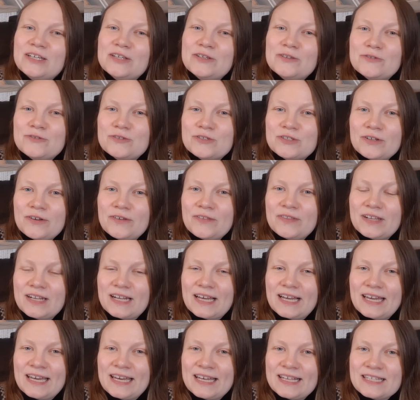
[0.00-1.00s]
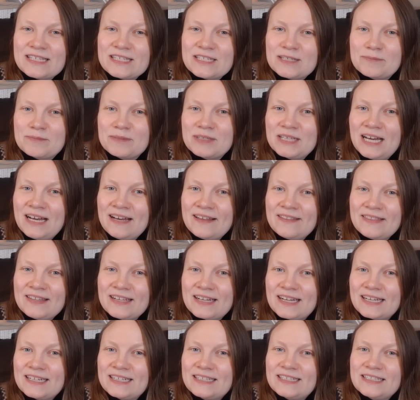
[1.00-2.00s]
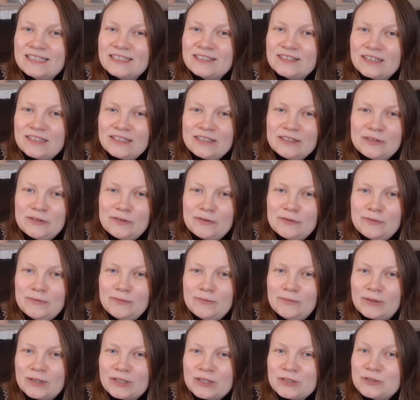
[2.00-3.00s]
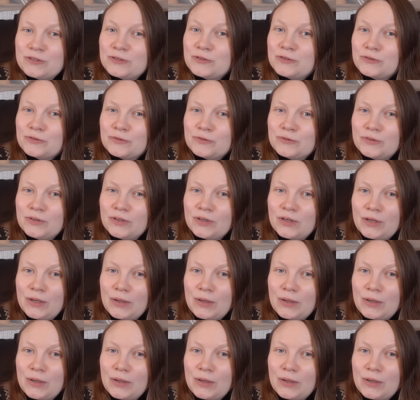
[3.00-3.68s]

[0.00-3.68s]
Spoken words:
you saw that I had some yarn that I did not know what to